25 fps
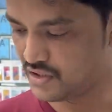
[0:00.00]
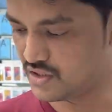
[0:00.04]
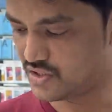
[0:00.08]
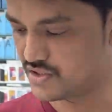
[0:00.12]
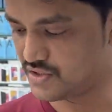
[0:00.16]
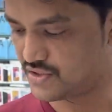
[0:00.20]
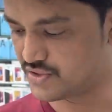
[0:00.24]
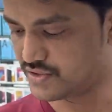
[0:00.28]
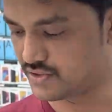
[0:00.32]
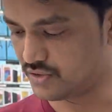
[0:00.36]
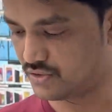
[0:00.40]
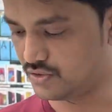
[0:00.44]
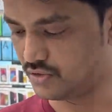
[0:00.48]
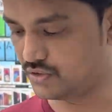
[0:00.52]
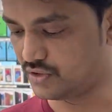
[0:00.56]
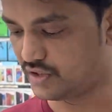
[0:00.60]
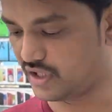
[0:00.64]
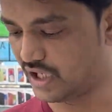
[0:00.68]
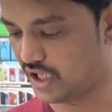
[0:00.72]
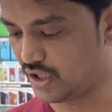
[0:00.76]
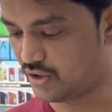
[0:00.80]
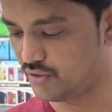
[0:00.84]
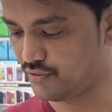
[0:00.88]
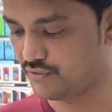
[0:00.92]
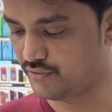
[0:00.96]
So
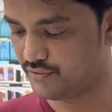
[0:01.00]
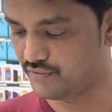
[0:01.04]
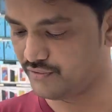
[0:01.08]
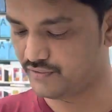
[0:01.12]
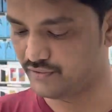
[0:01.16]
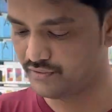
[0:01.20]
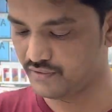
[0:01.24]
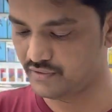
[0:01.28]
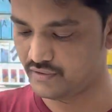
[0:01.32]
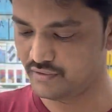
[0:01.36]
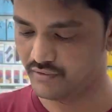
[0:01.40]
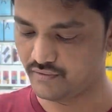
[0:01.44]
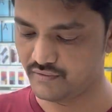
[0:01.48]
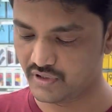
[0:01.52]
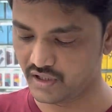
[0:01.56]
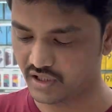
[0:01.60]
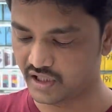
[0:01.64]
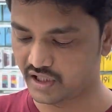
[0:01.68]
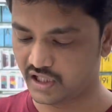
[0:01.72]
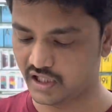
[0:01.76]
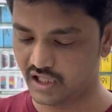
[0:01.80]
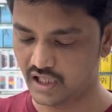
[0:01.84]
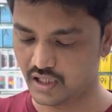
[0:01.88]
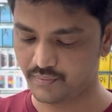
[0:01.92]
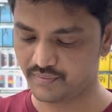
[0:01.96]
now we
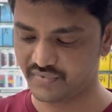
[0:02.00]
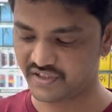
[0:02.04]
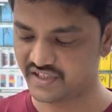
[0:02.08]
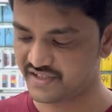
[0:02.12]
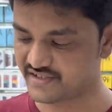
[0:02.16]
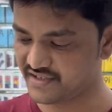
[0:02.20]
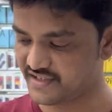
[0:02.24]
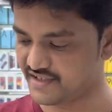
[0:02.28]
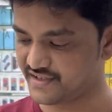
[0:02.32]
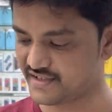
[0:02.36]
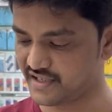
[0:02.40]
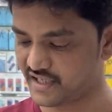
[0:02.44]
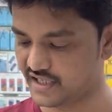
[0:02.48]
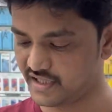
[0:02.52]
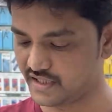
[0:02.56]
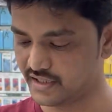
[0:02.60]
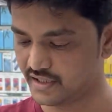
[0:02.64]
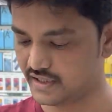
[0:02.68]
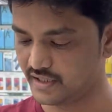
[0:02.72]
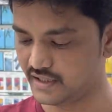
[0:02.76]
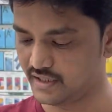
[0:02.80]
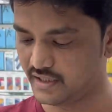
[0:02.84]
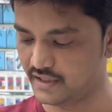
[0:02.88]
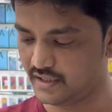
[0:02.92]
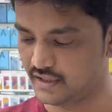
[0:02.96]
keep this aside
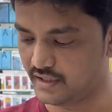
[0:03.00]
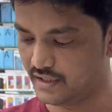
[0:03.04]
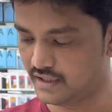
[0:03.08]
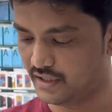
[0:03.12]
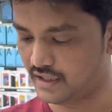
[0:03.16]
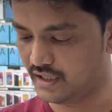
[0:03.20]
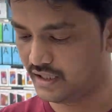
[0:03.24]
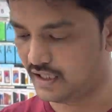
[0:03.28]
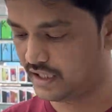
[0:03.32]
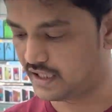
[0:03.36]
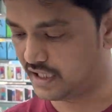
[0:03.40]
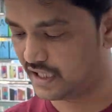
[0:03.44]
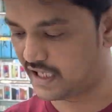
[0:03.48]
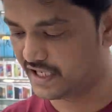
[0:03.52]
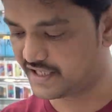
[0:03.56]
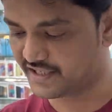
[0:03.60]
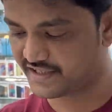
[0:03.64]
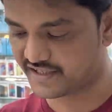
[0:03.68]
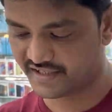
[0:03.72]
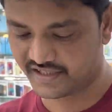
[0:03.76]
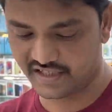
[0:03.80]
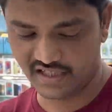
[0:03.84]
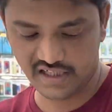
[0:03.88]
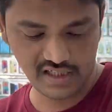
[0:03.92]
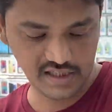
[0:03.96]
and let's
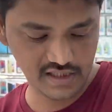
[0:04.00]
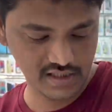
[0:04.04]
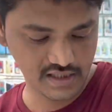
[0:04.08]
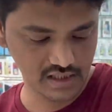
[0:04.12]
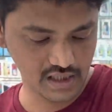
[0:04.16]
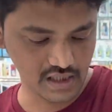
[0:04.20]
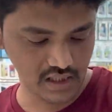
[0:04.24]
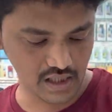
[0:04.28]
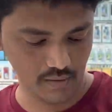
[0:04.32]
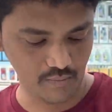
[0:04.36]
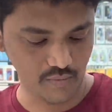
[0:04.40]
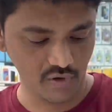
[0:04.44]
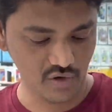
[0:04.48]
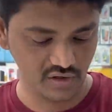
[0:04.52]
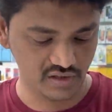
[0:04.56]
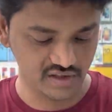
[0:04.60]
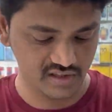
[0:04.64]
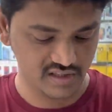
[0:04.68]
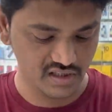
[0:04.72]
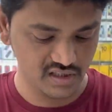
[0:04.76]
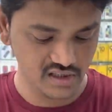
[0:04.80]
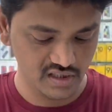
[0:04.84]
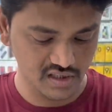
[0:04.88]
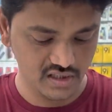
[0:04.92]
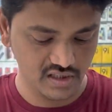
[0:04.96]
see about
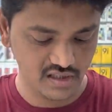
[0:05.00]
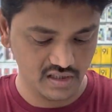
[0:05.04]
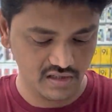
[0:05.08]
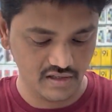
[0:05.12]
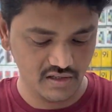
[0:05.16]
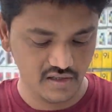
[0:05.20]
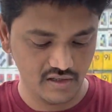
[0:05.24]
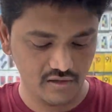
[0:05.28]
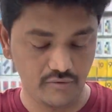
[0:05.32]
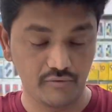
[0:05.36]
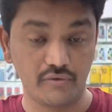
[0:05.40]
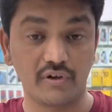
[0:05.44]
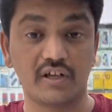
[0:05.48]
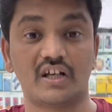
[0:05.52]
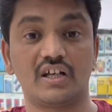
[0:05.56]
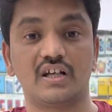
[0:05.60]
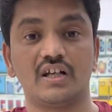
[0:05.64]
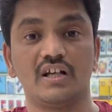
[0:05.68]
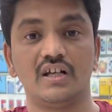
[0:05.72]
the quick